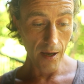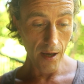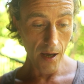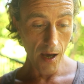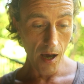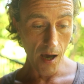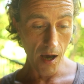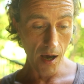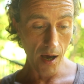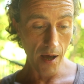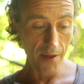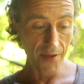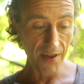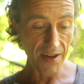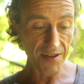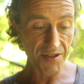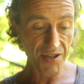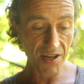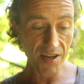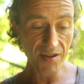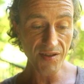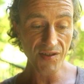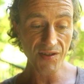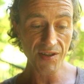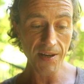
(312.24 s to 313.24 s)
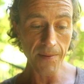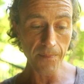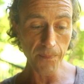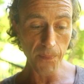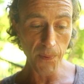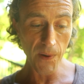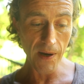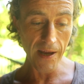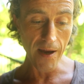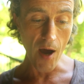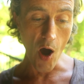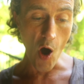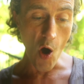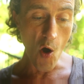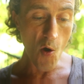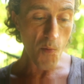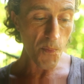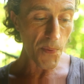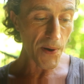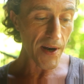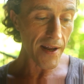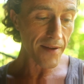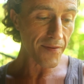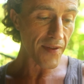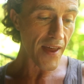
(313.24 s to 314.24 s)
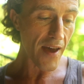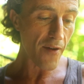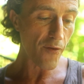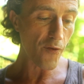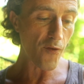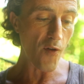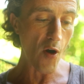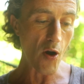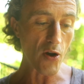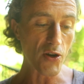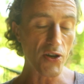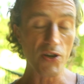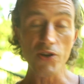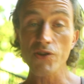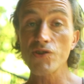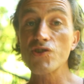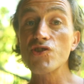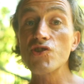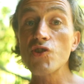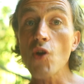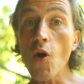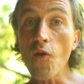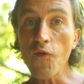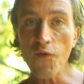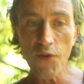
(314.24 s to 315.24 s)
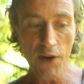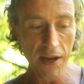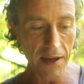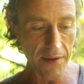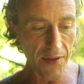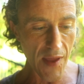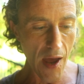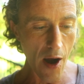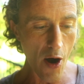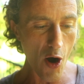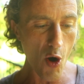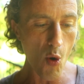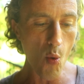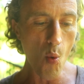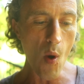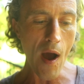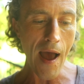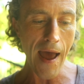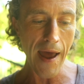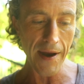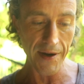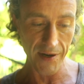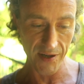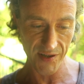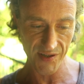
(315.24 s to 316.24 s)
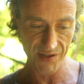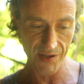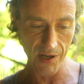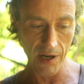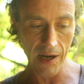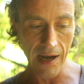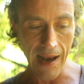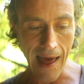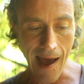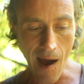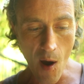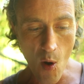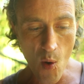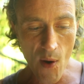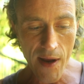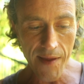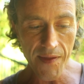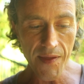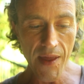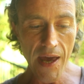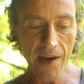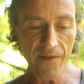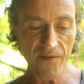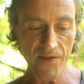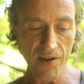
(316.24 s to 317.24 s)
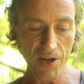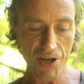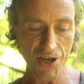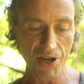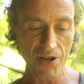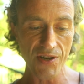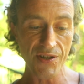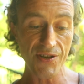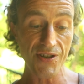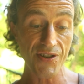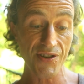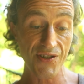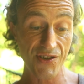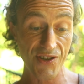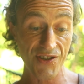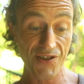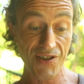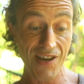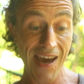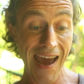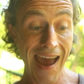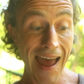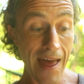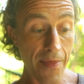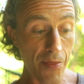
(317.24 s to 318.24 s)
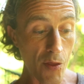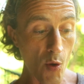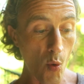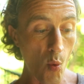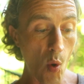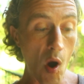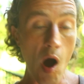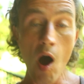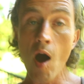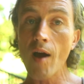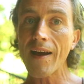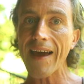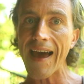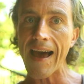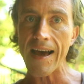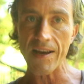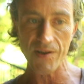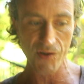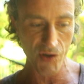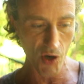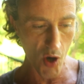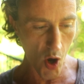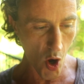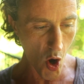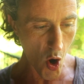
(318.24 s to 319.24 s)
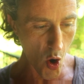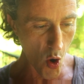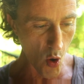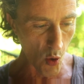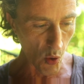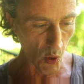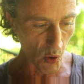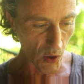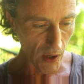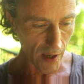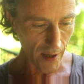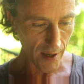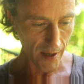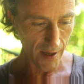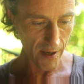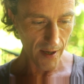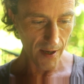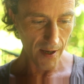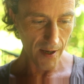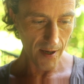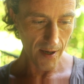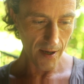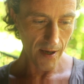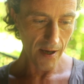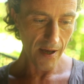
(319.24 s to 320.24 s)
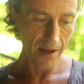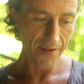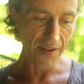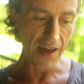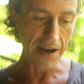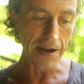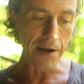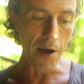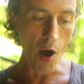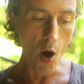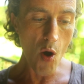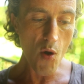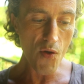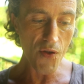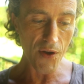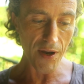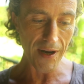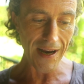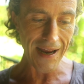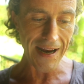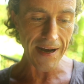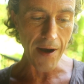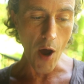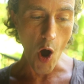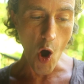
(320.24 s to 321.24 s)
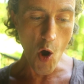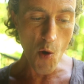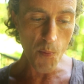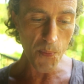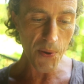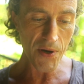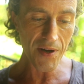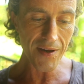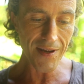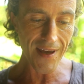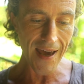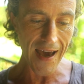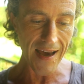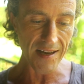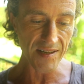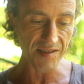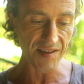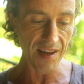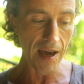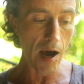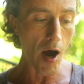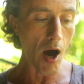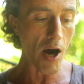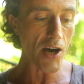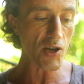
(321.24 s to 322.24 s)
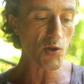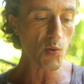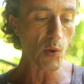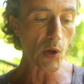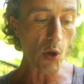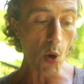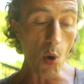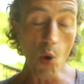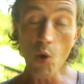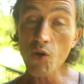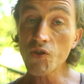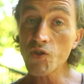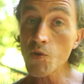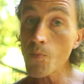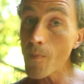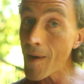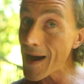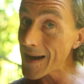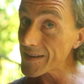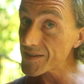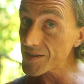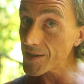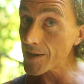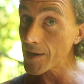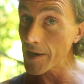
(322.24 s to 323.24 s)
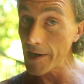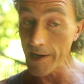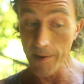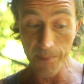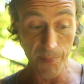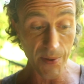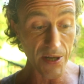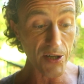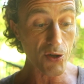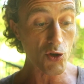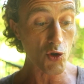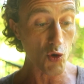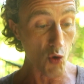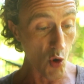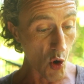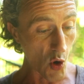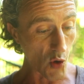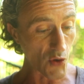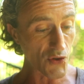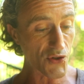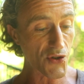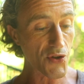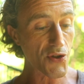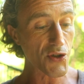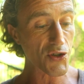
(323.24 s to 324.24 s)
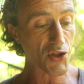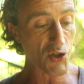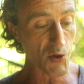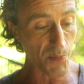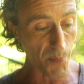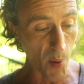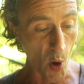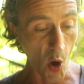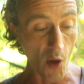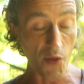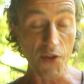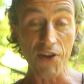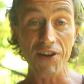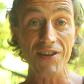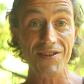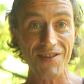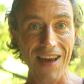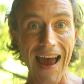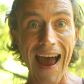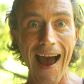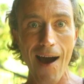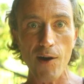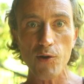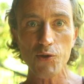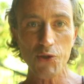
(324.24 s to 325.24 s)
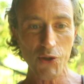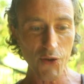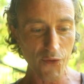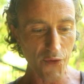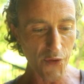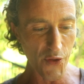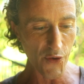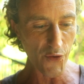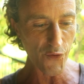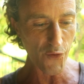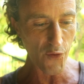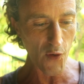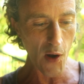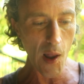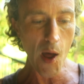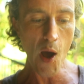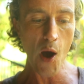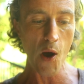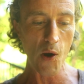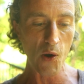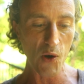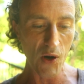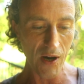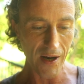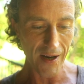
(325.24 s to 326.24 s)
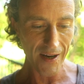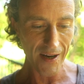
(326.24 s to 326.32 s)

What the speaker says: They're just simply opening their focus, softening their awareness, allowing their vision to scan the work as a whole. They know that in open gaze, their eyes will automatically be drawn to the spot that is out of the flow,